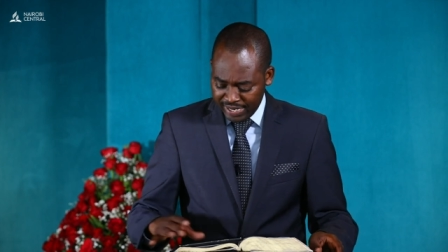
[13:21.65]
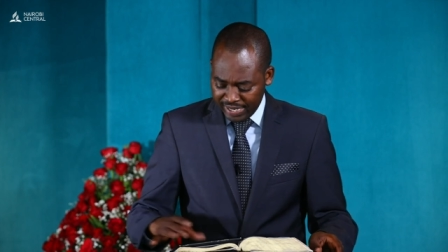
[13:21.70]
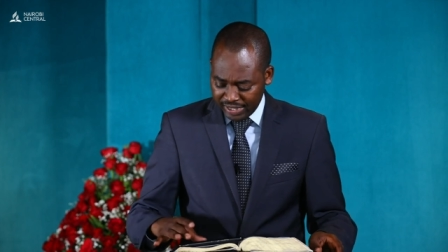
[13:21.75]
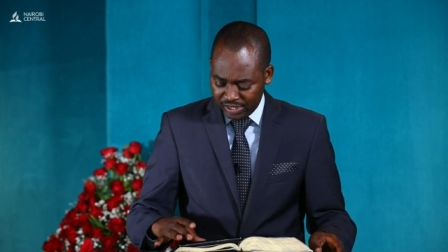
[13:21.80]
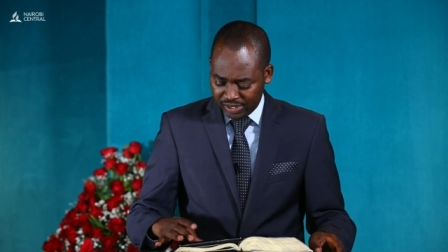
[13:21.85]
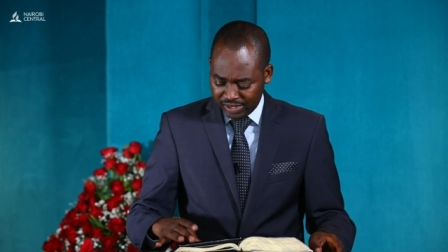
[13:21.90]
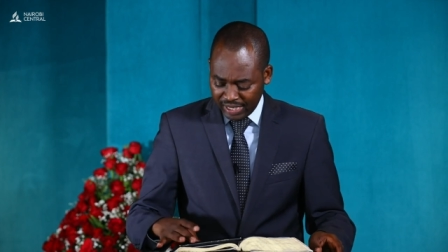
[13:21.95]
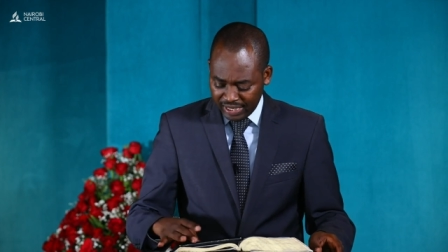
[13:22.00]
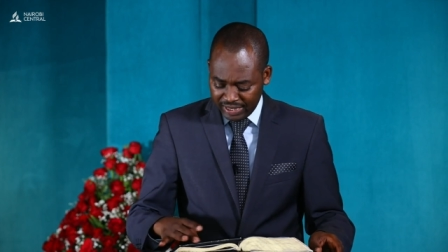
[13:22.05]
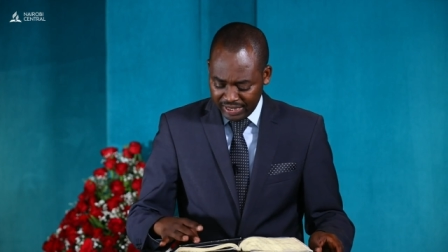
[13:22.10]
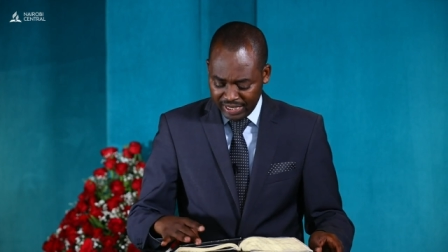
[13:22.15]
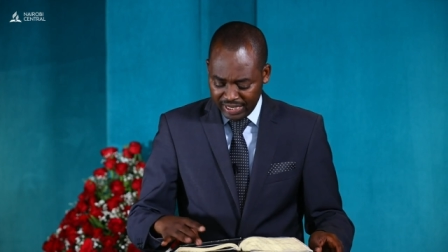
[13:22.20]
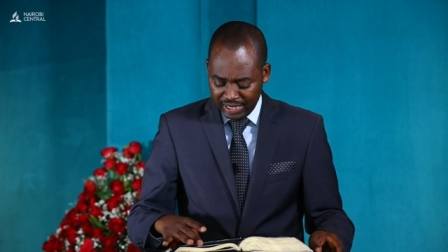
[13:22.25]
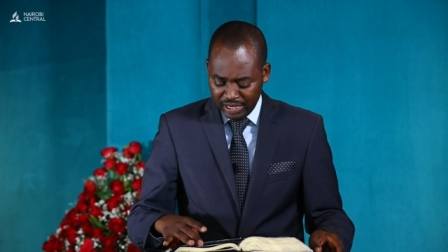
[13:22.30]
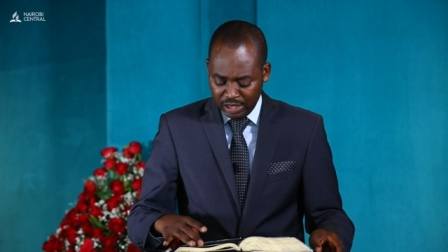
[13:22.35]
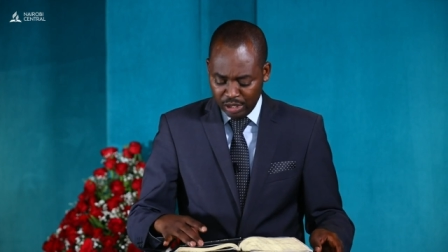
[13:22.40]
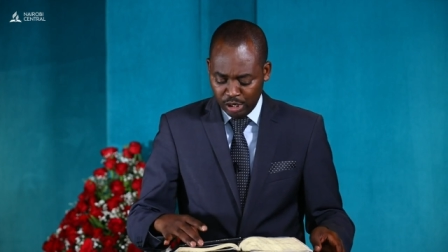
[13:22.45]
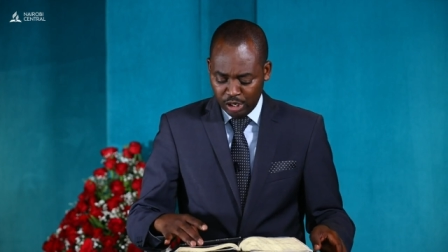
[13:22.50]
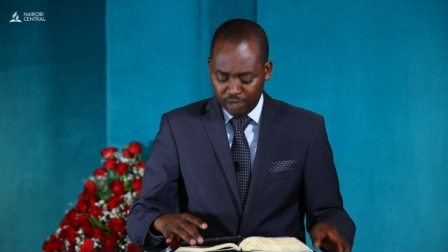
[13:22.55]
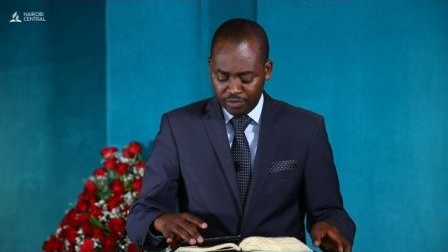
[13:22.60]

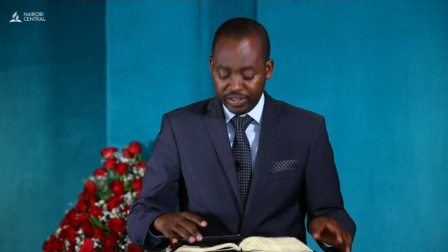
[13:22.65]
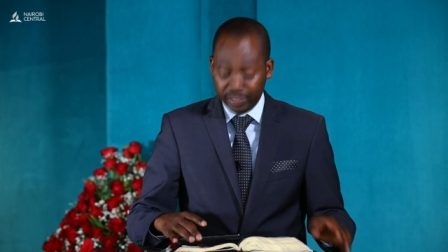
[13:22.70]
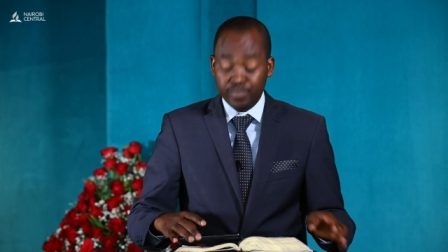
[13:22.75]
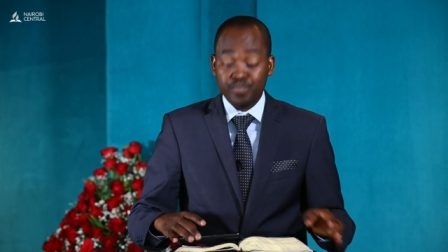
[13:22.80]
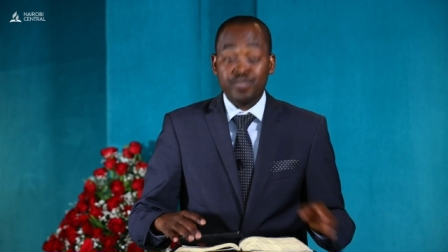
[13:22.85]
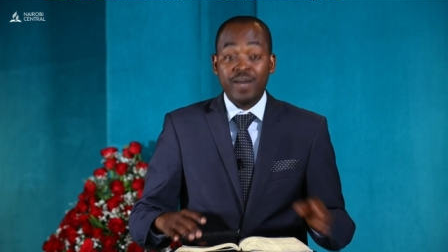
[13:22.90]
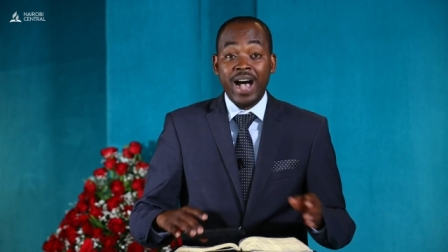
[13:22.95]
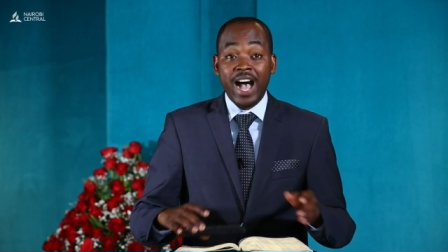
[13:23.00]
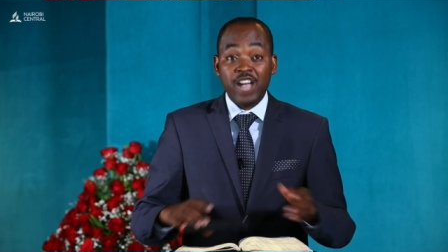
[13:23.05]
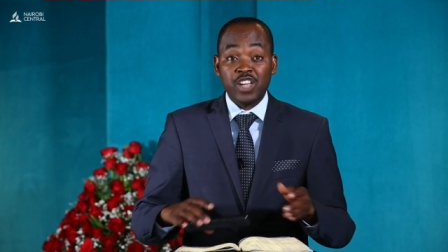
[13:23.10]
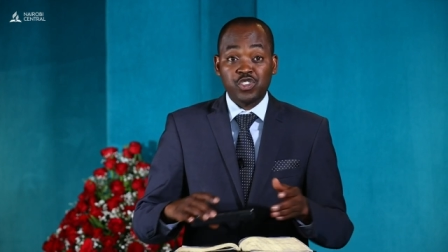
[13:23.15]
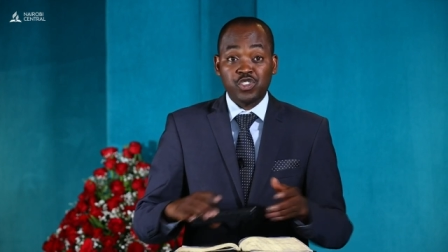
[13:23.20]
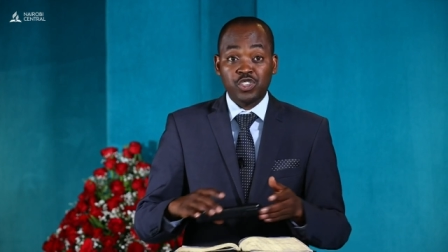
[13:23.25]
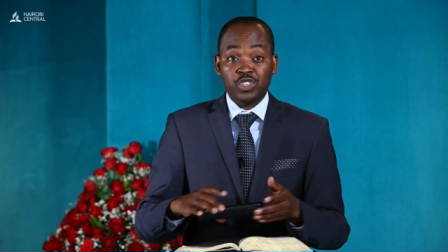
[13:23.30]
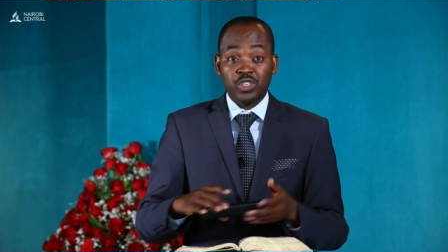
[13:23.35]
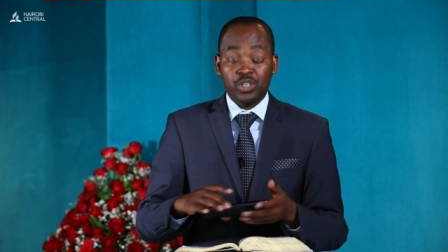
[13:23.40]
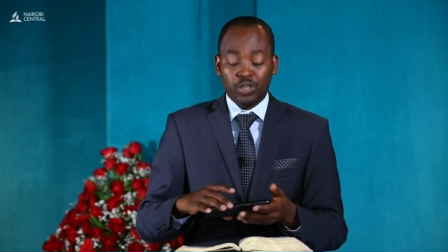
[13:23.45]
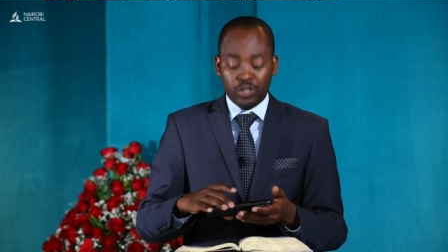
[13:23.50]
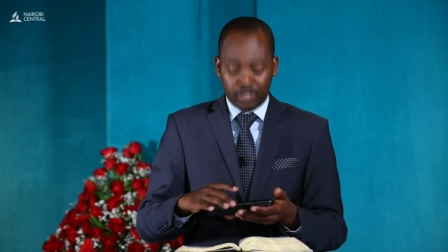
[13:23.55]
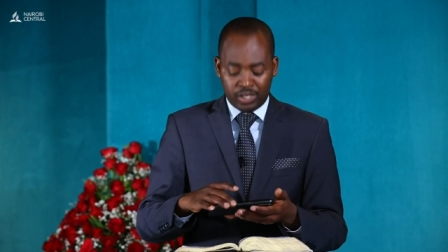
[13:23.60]
understanding of the
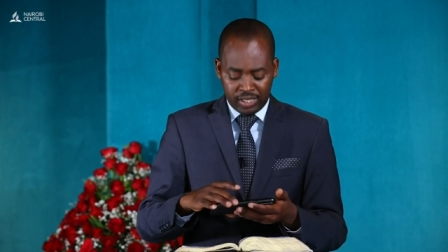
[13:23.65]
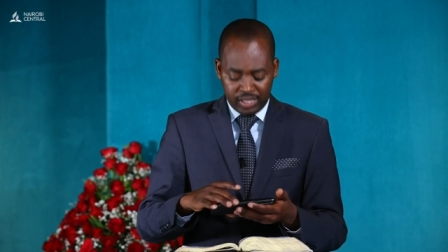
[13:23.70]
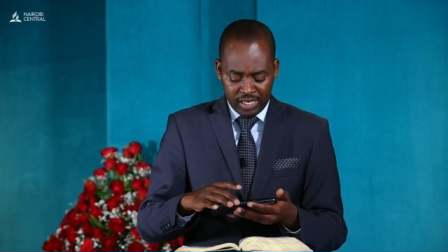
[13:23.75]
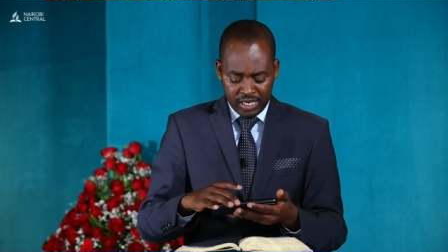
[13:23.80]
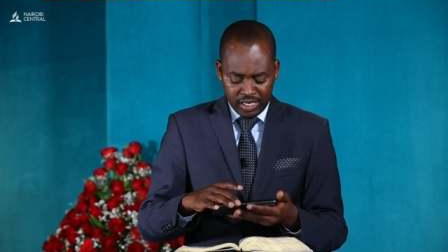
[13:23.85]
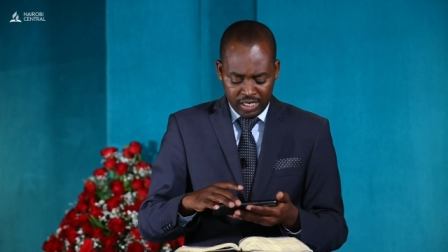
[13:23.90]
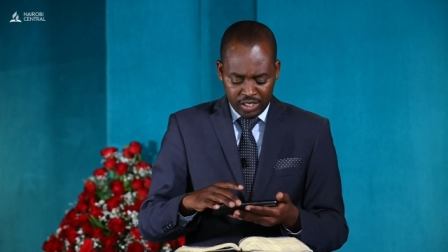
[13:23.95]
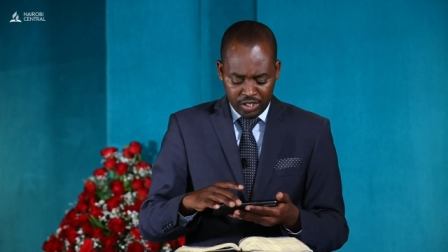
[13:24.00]
personal